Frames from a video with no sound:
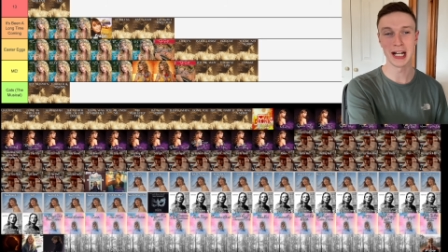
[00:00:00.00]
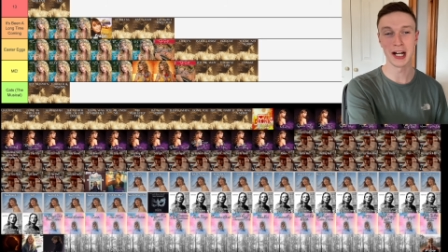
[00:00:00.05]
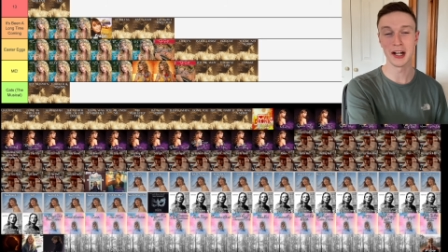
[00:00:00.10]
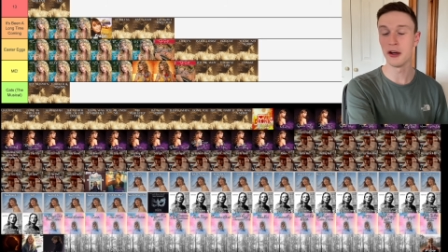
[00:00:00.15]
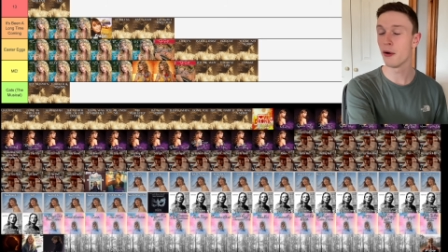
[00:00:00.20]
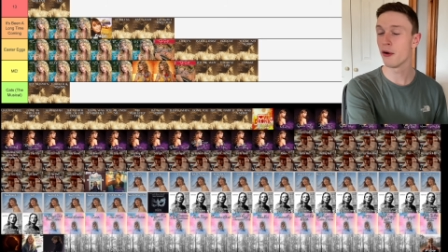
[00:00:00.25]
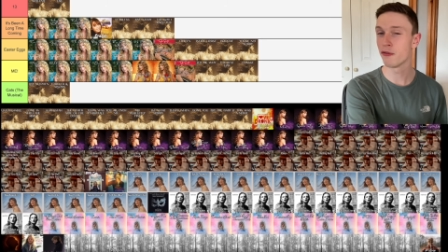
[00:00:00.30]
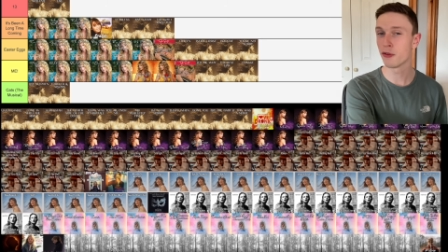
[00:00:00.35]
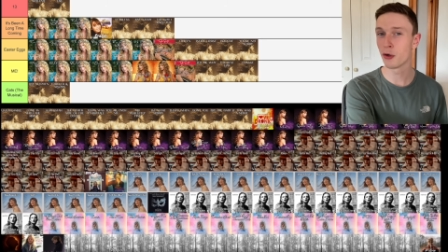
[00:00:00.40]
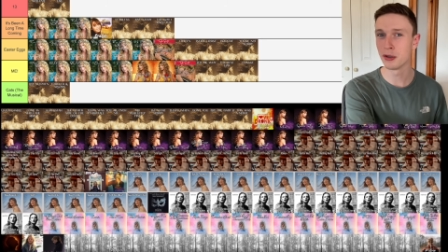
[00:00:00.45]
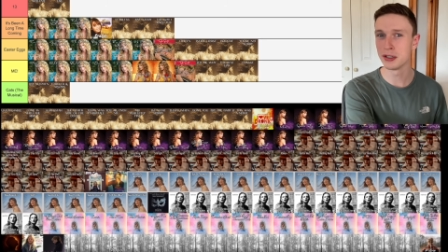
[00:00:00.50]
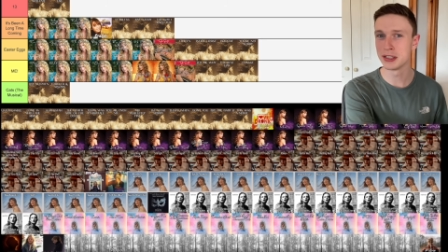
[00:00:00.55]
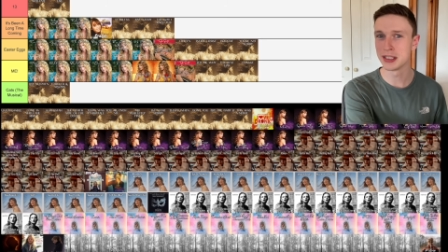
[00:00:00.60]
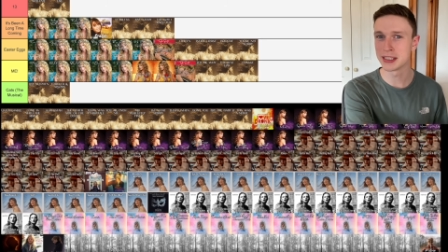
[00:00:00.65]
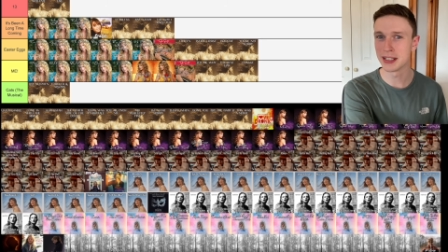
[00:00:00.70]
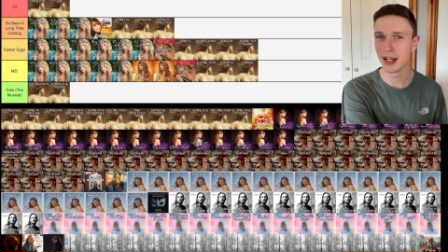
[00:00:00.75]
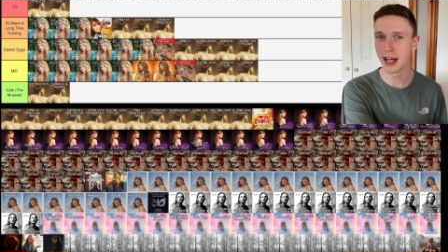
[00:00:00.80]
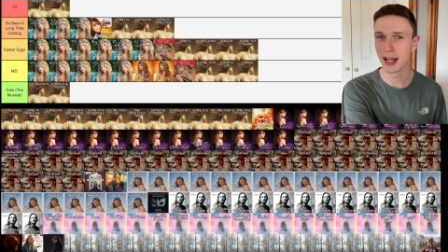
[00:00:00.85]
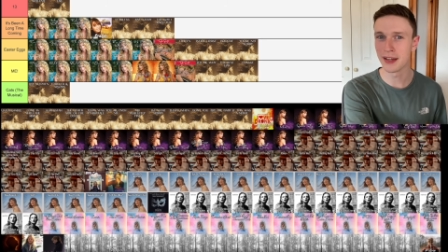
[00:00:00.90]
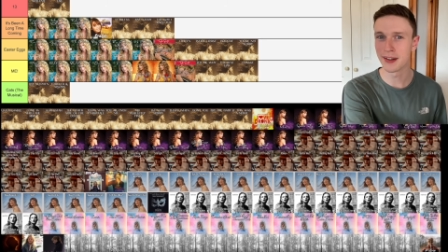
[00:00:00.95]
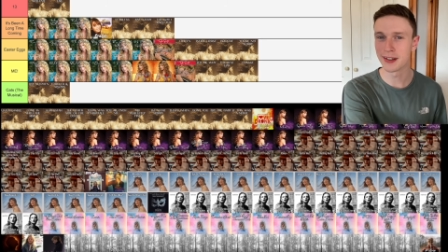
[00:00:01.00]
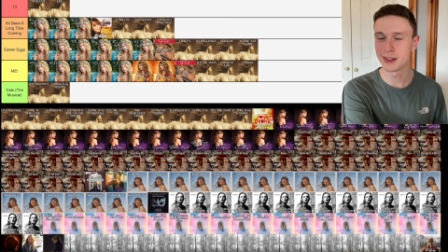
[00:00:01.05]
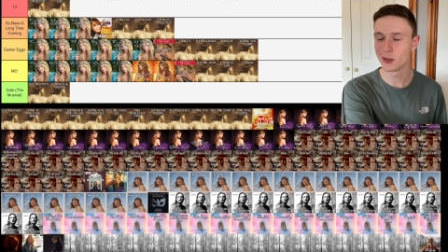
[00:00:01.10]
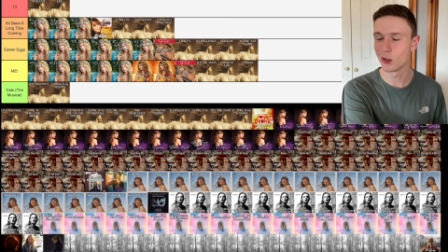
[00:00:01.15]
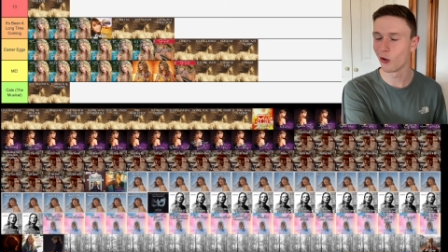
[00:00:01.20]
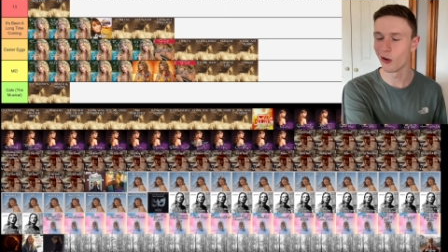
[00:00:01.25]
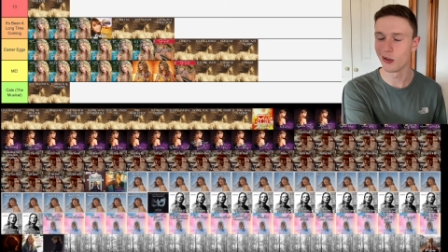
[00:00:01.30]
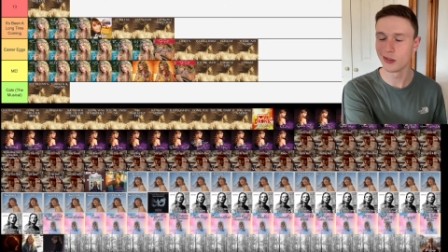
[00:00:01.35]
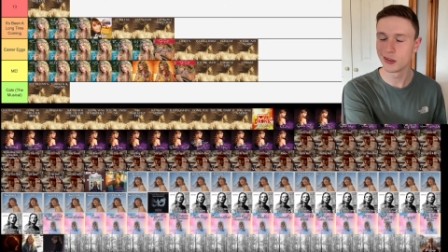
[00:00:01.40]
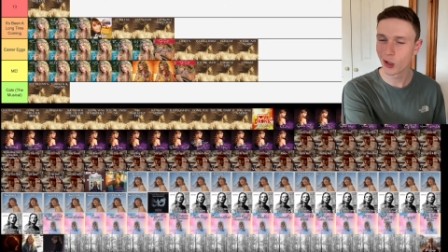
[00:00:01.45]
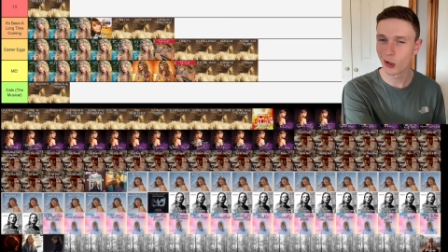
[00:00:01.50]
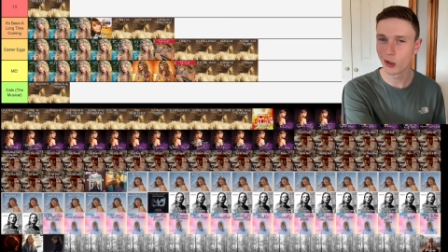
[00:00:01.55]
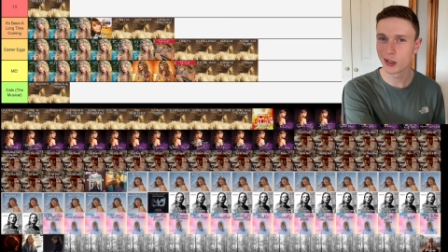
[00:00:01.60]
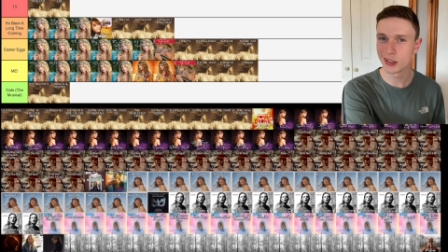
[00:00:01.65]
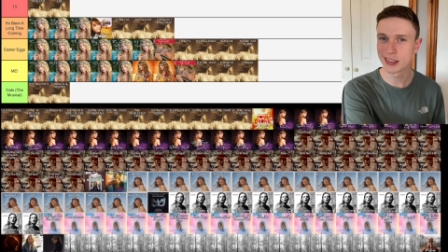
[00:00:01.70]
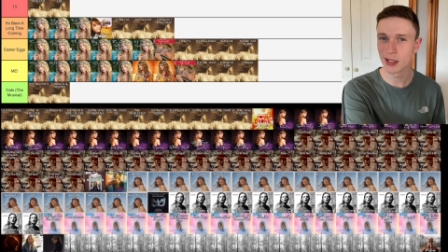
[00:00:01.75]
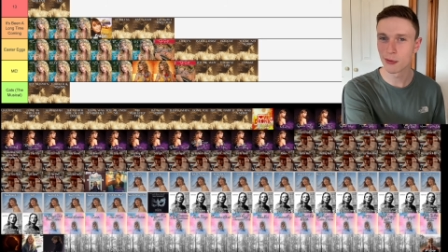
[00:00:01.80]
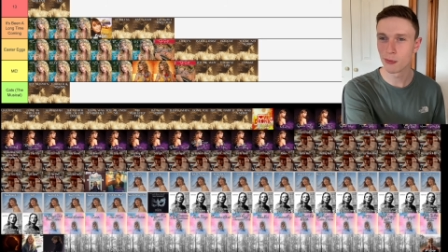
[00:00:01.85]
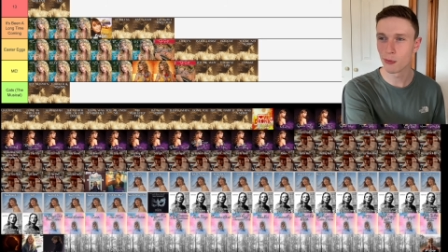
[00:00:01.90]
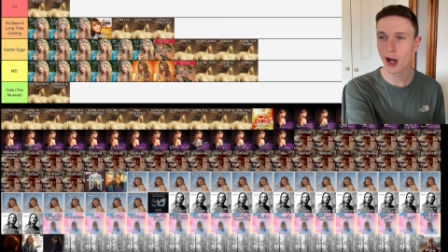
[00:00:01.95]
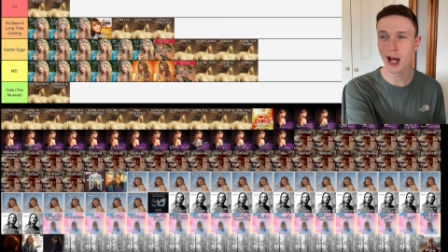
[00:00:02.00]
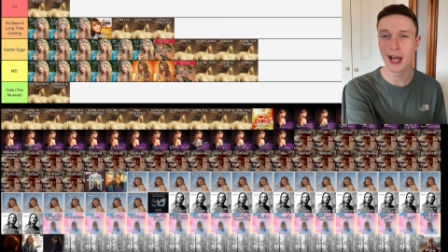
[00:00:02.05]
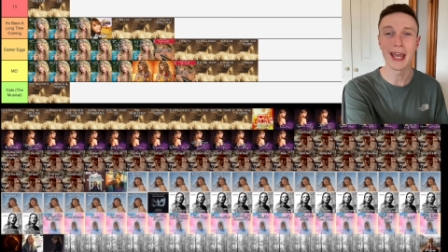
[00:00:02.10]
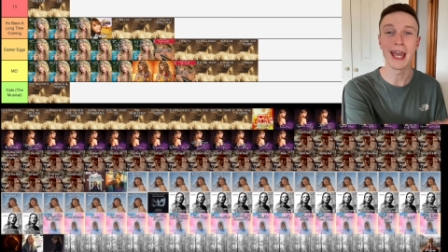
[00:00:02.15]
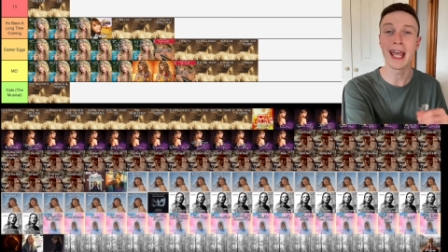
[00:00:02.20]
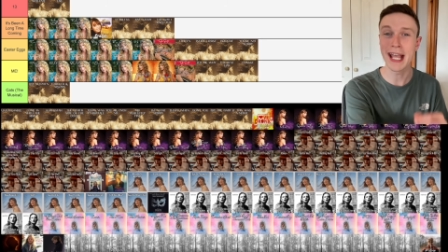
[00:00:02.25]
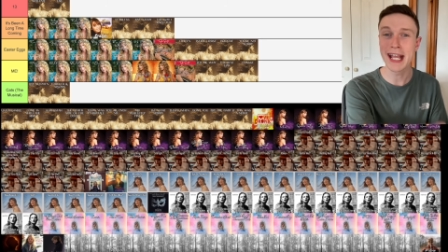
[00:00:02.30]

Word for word: I know everyone doesn't like that song, don't understand why.